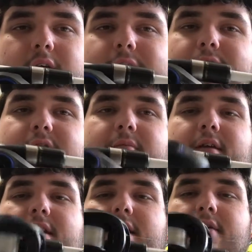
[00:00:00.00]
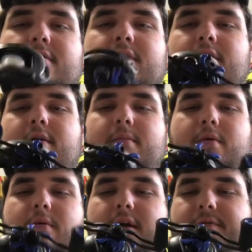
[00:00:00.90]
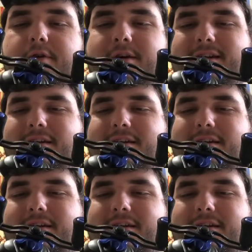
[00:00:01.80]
I know it's upside down, but whatever.